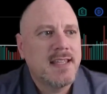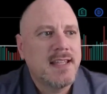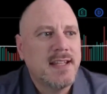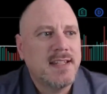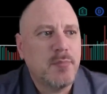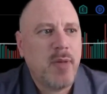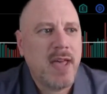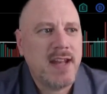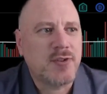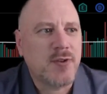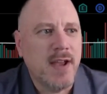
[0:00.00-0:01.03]
to
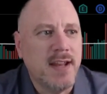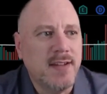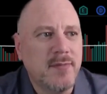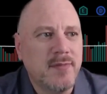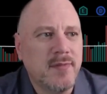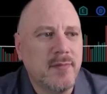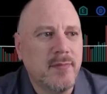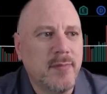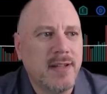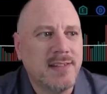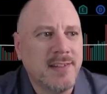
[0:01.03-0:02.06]
penetrate it,
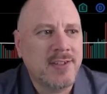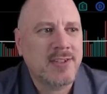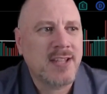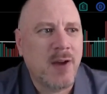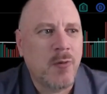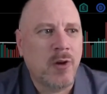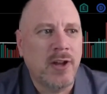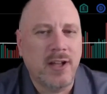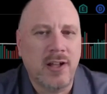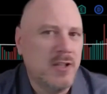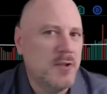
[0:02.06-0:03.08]
but it looks like we're going
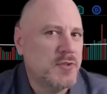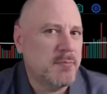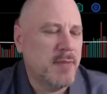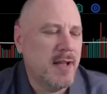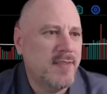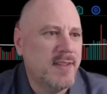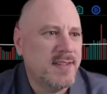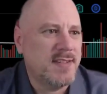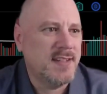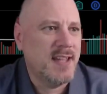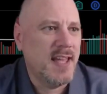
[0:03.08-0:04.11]
to close above it
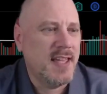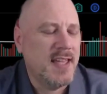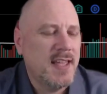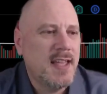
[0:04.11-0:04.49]
today.